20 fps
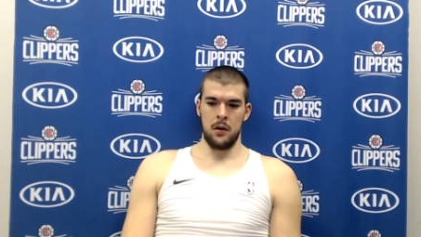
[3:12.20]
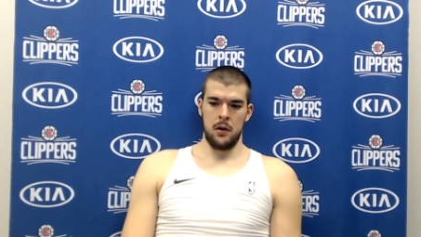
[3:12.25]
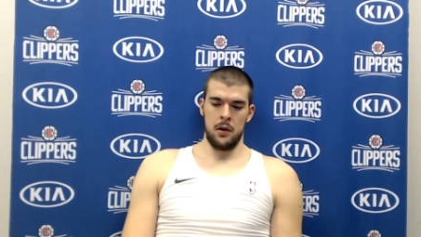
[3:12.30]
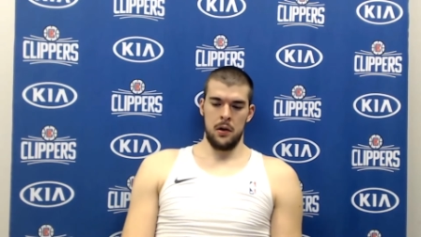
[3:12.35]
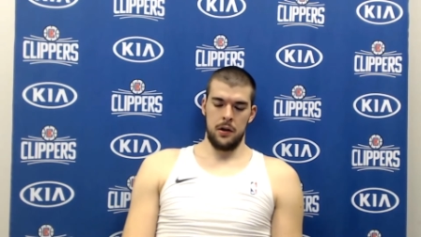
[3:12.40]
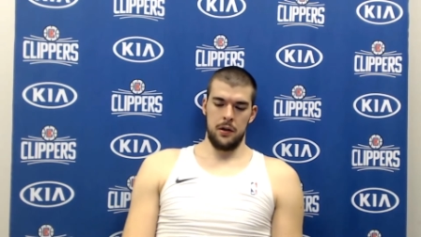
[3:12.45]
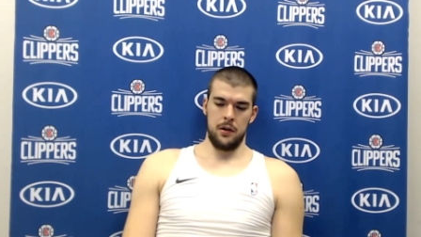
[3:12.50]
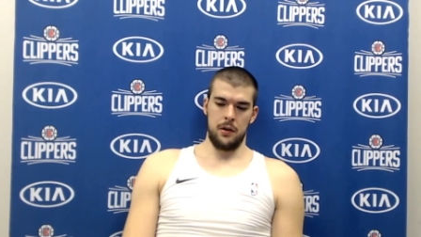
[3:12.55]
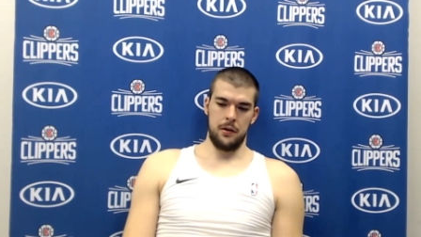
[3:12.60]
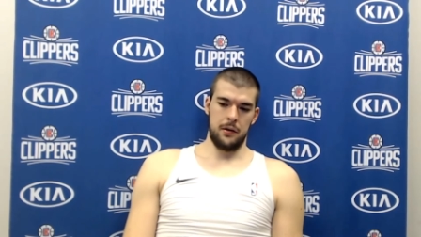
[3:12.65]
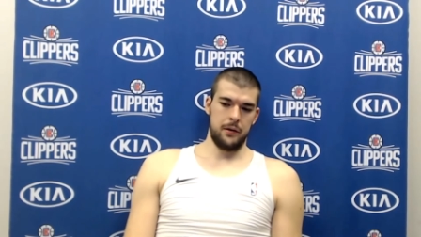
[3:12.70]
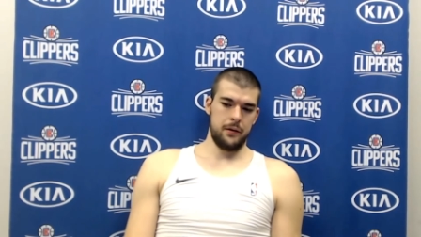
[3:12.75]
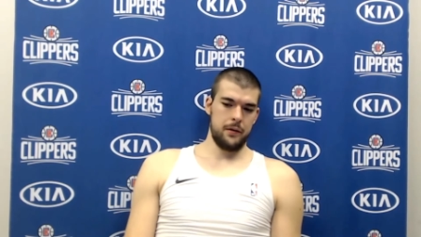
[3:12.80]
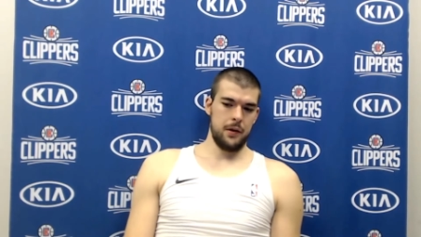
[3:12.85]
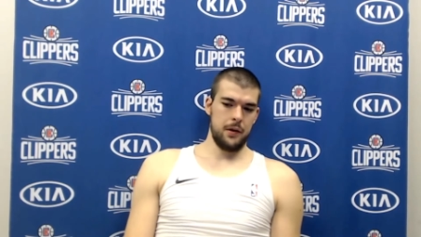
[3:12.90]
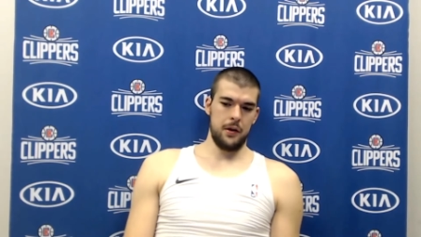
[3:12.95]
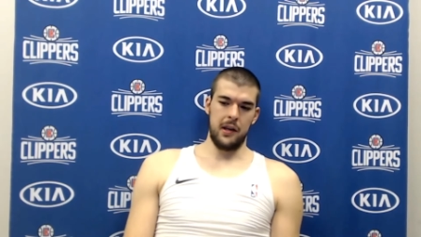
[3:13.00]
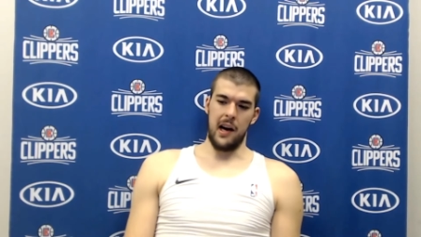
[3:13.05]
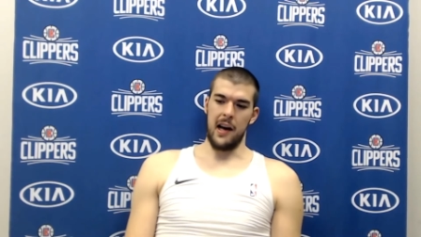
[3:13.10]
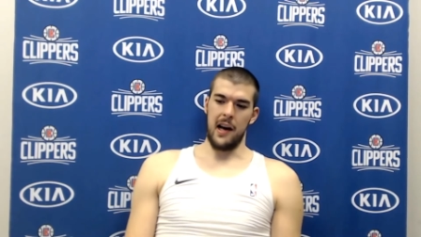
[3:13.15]

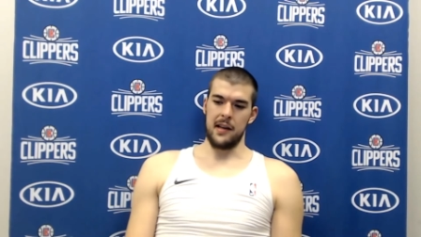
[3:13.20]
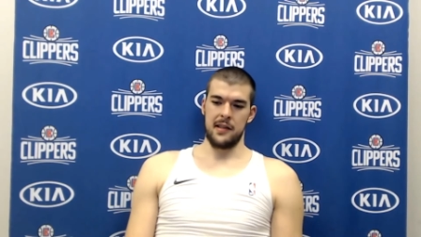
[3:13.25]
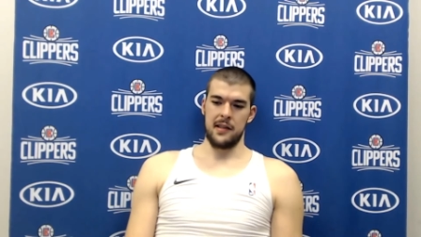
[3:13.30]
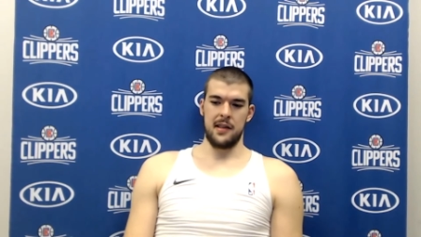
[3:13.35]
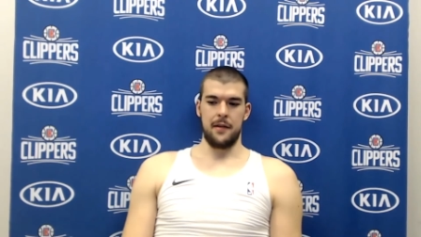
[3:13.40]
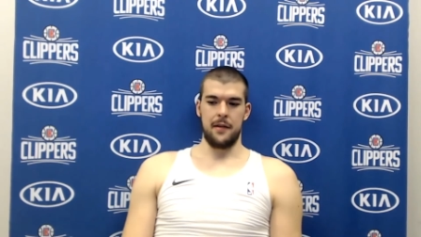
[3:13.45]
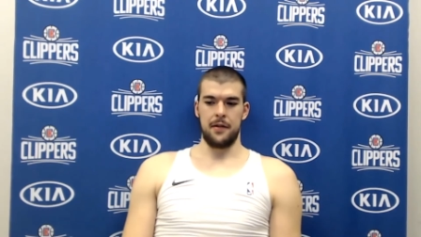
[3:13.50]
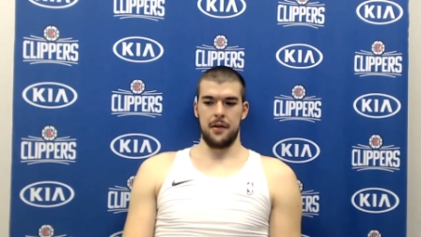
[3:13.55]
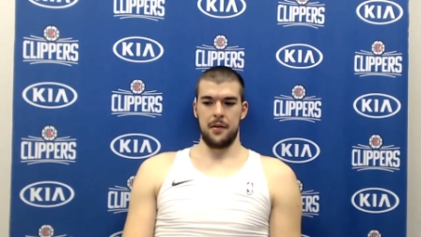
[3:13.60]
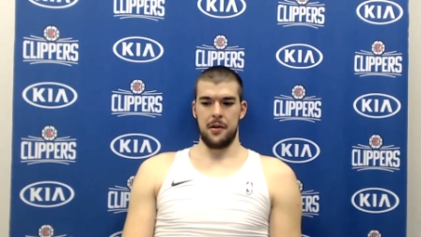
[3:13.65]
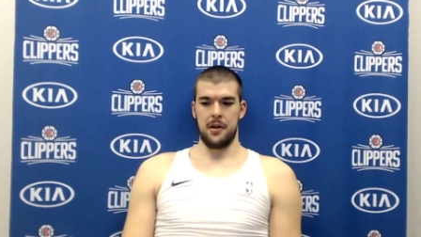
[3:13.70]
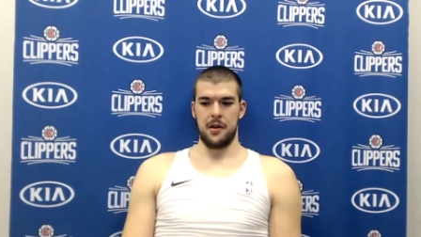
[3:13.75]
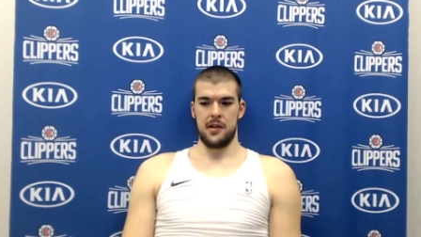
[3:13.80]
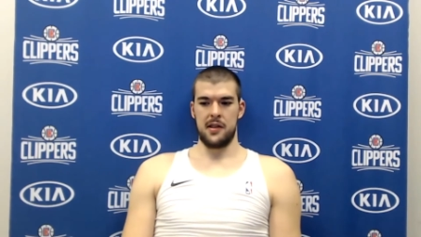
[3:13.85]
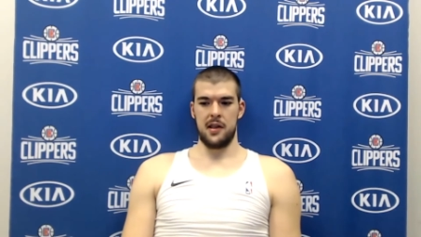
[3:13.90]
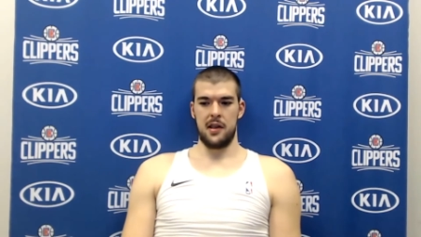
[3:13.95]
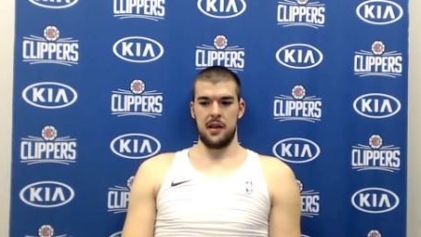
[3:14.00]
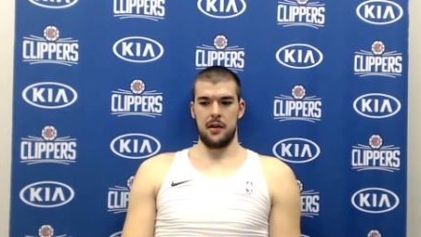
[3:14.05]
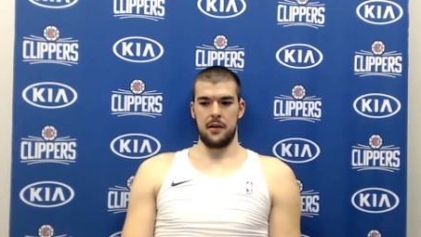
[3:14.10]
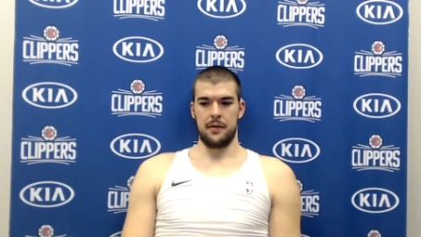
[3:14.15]
you got to start from
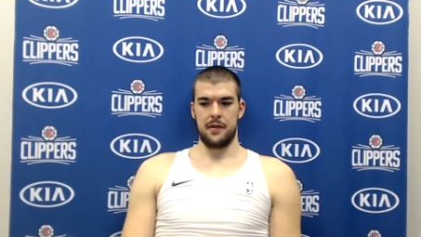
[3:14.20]
yourself.